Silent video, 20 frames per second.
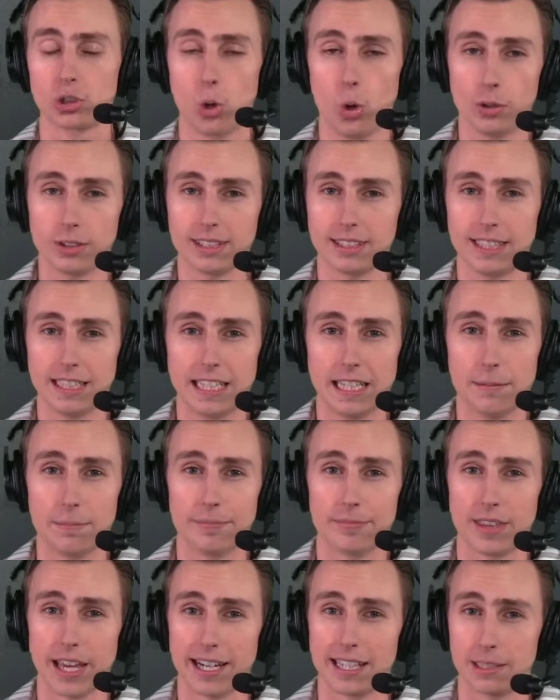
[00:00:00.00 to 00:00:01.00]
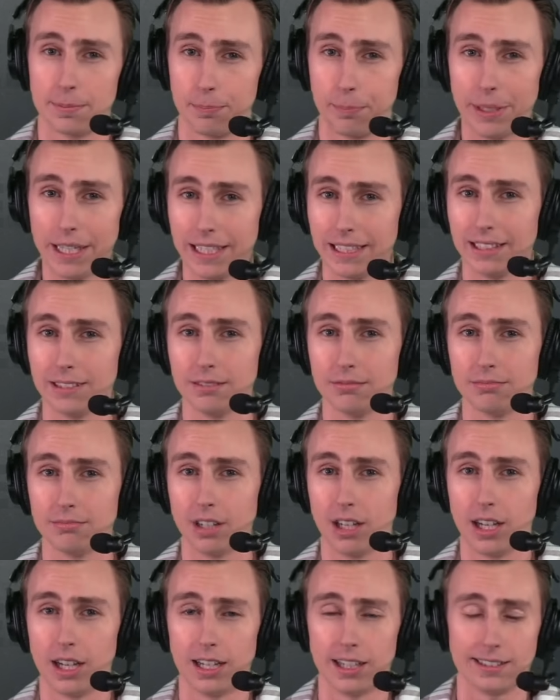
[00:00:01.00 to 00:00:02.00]
Colts team that is beaten
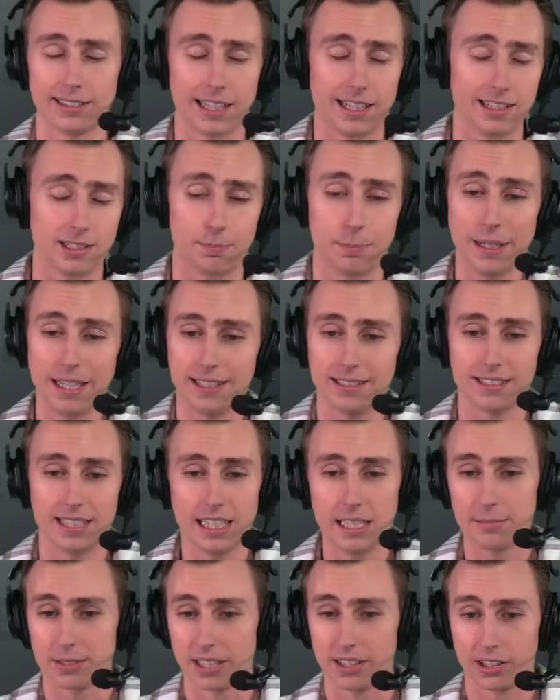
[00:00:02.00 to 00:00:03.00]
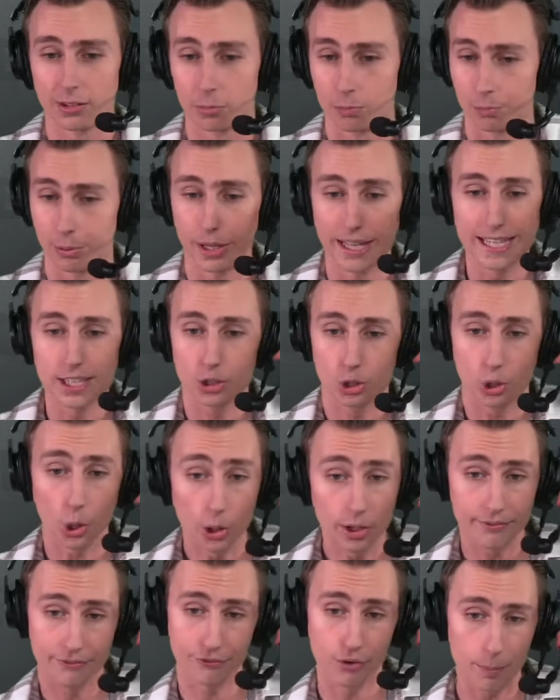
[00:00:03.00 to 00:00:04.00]
teams, and they're playing
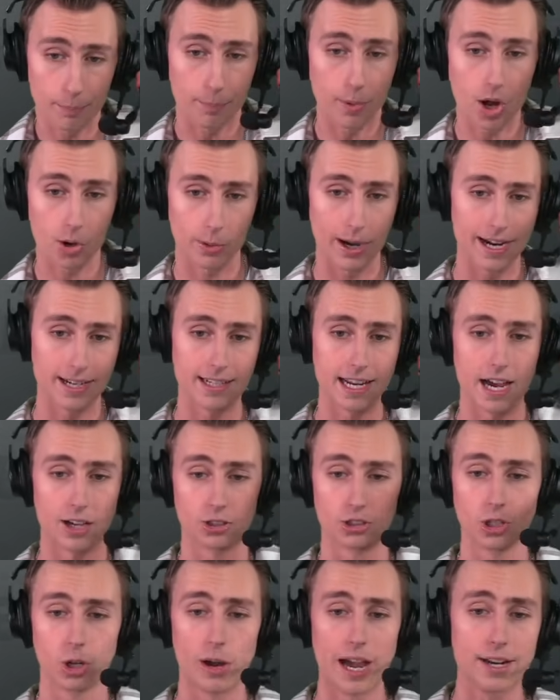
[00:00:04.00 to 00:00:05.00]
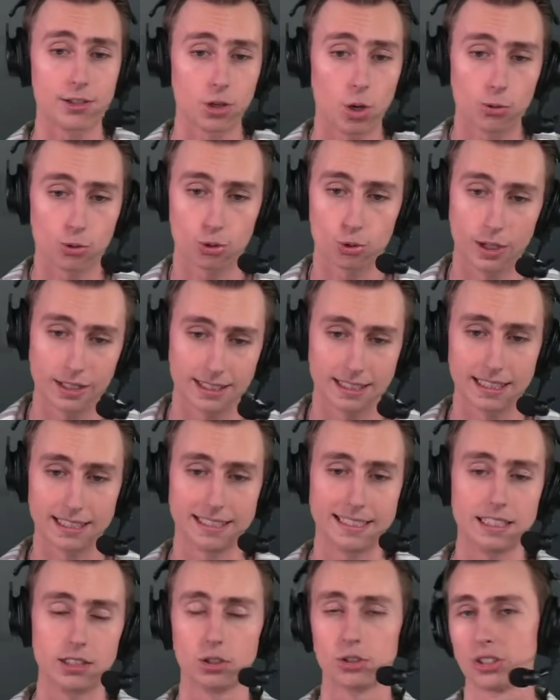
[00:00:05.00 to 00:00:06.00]
good football right now. So I don't trust the
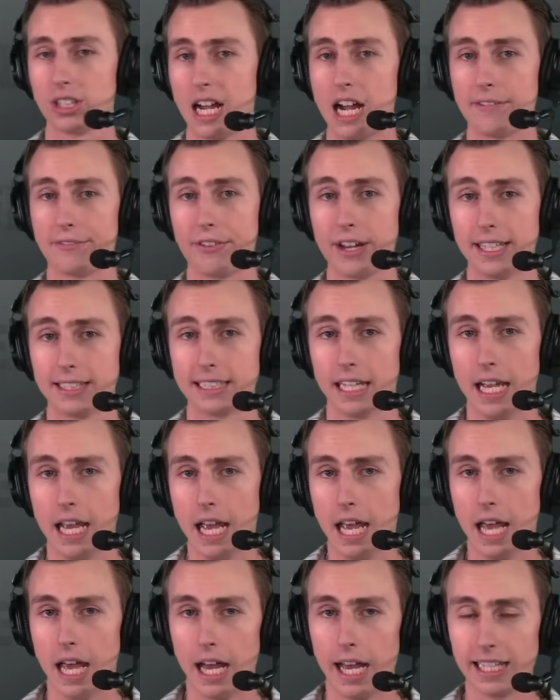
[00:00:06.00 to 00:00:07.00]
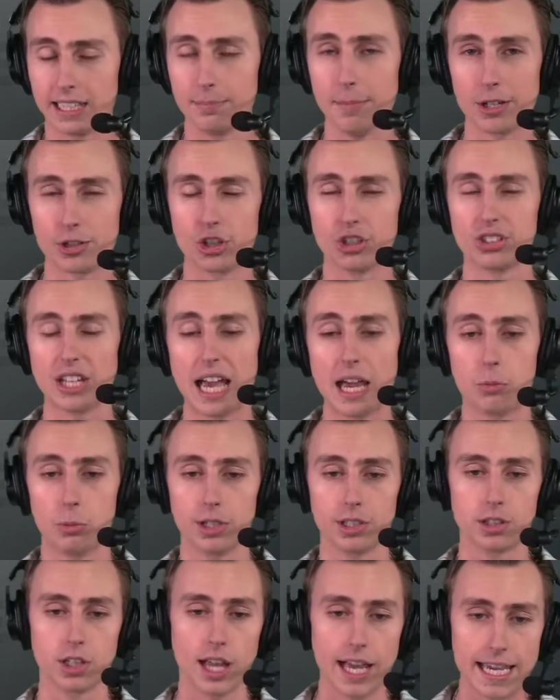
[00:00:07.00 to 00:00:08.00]
Steelers offense as much as I
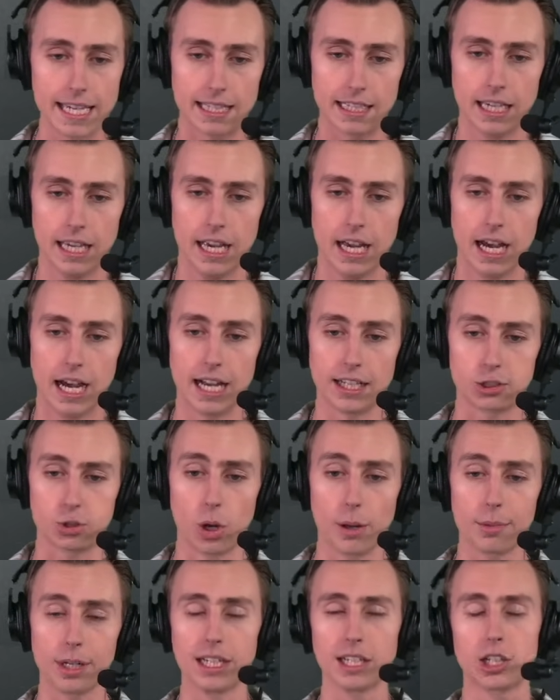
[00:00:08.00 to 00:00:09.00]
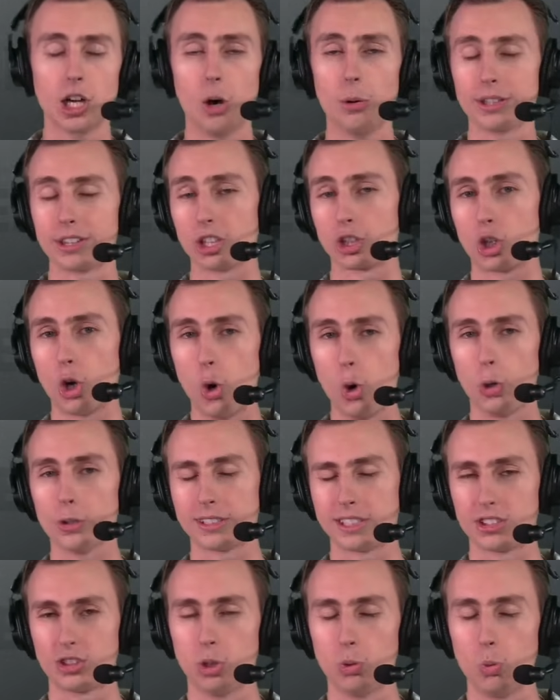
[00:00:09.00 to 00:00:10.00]
would like. So I'm going to go with the
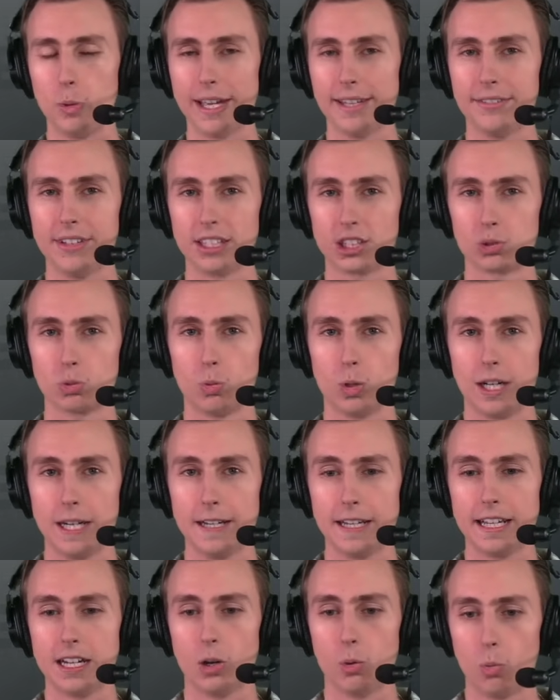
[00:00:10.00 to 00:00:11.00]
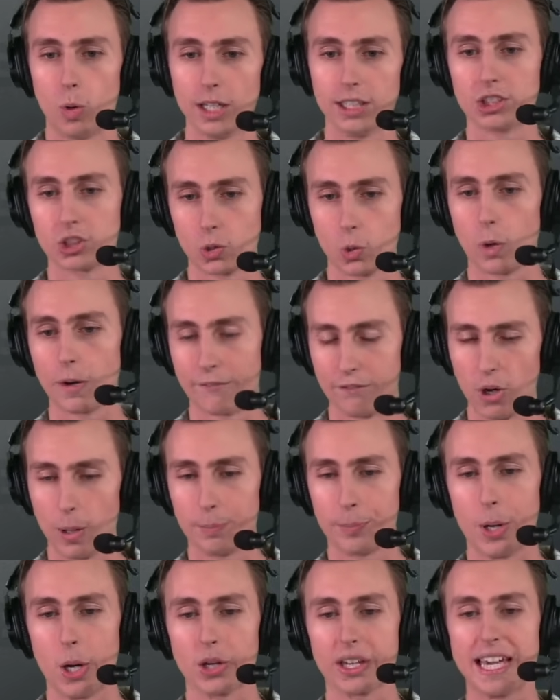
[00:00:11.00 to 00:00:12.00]
Colts to win this one in a one-score
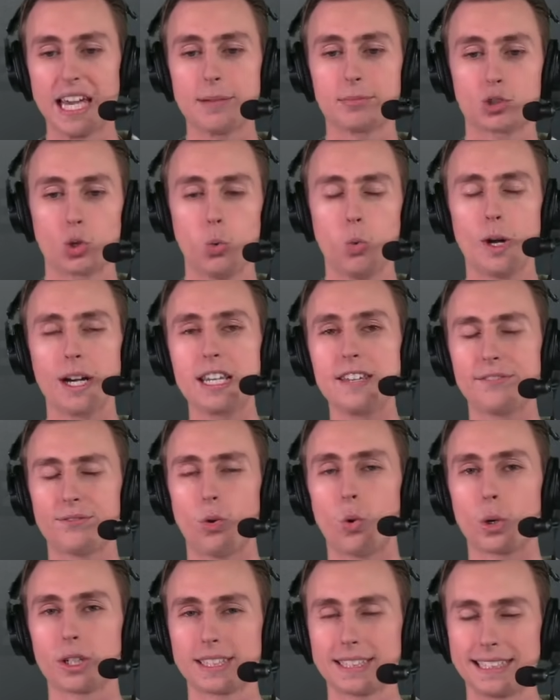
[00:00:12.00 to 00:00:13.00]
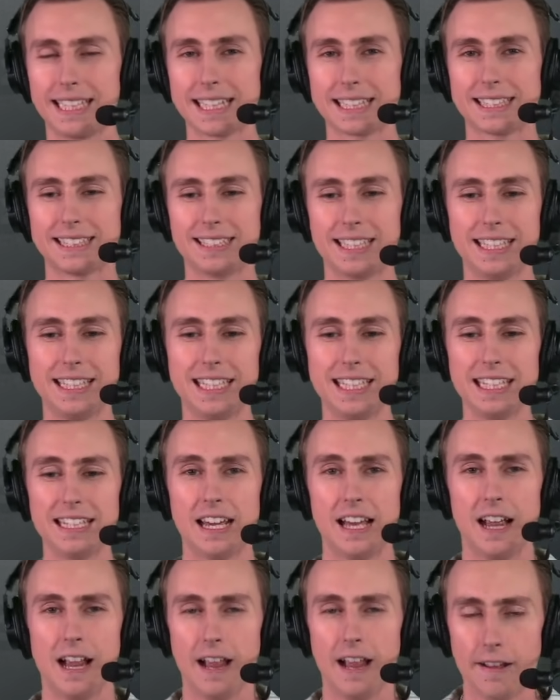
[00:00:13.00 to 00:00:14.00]
football game, 24-16.
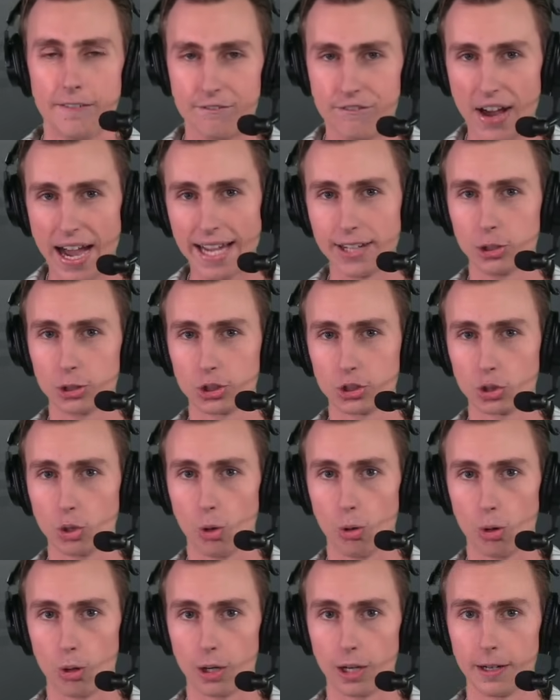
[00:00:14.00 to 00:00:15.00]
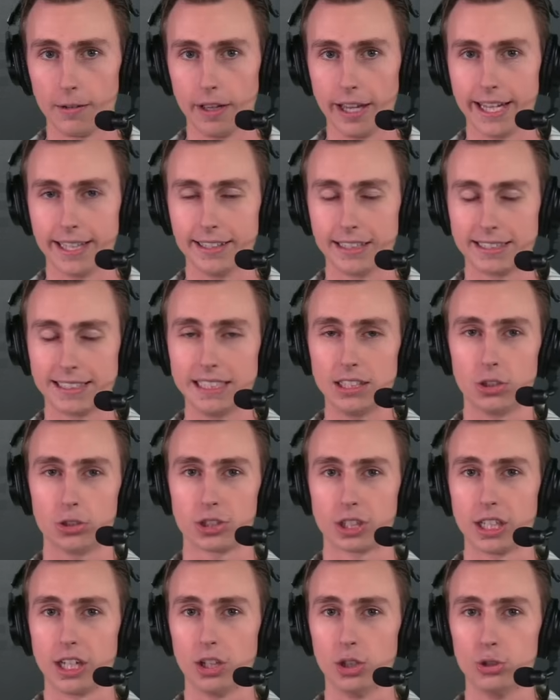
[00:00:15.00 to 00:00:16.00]
Final score, and the
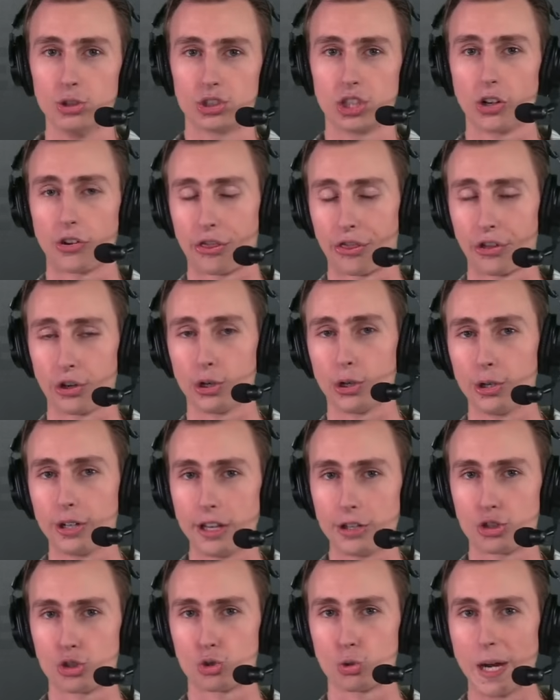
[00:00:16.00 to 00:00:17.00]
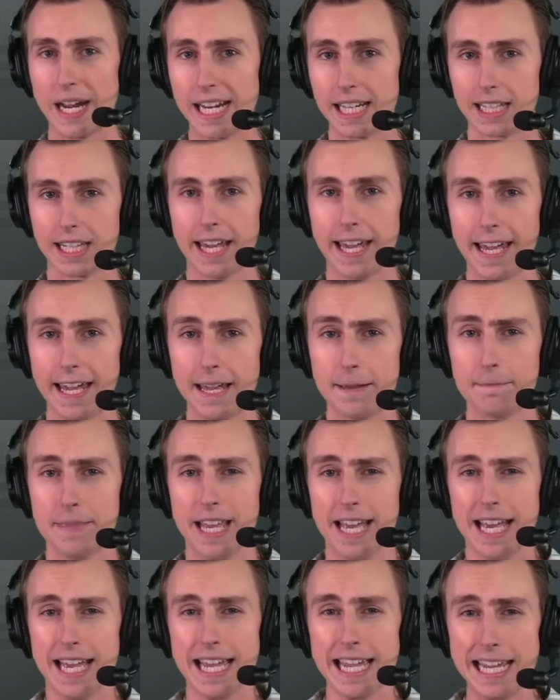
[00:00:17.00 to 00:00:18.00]
Steelers are going to lose their third straight game
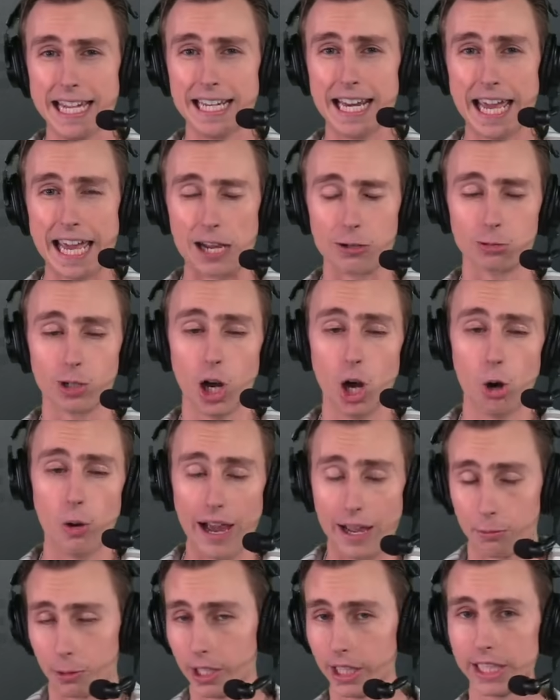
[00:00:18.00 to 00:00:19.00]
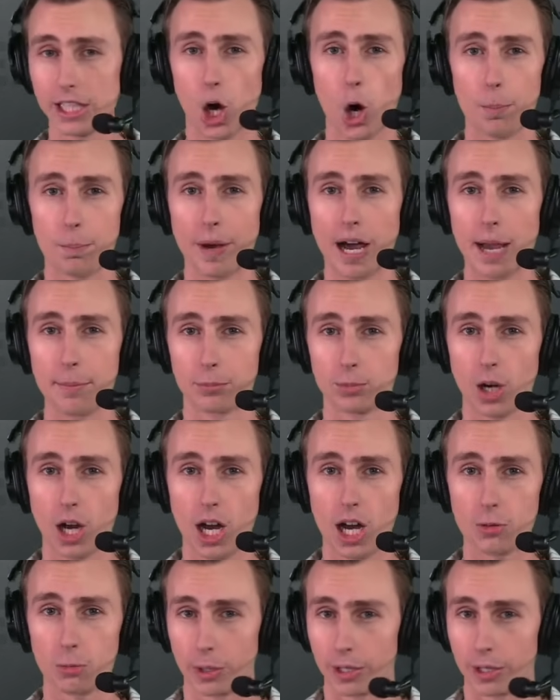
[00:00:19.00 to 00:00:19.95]
in a row. I really hope I'm wrong.